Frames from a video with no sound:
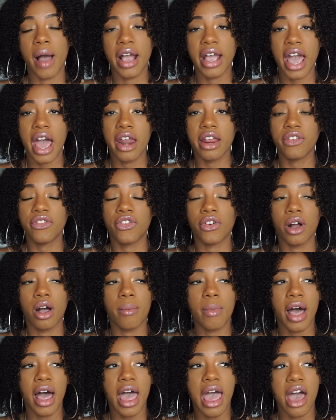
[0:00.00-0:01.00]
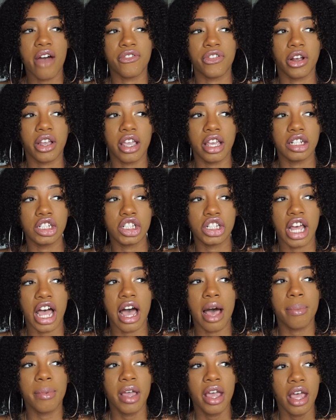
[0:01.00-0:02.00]
I got it from an African
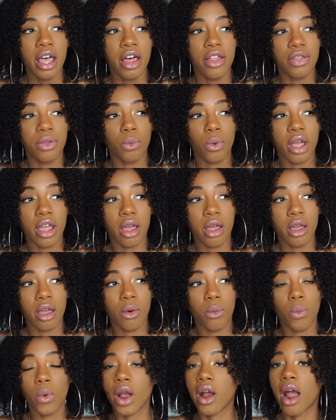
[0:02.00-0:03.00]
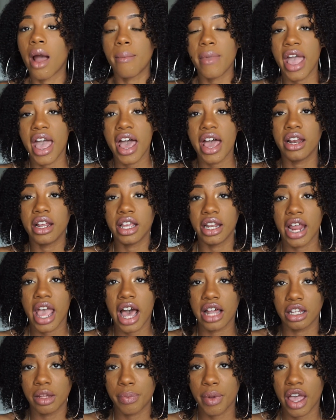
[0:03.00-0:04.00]
shop where I'm at in
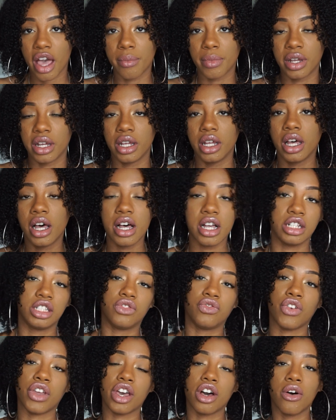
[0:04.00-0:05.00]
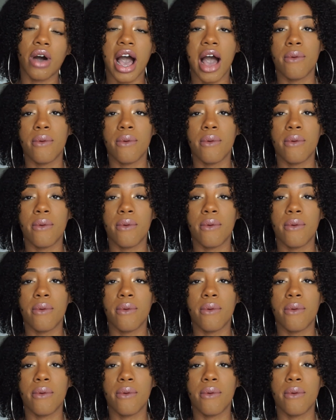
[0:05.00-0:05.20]
Alabama, Huntsville.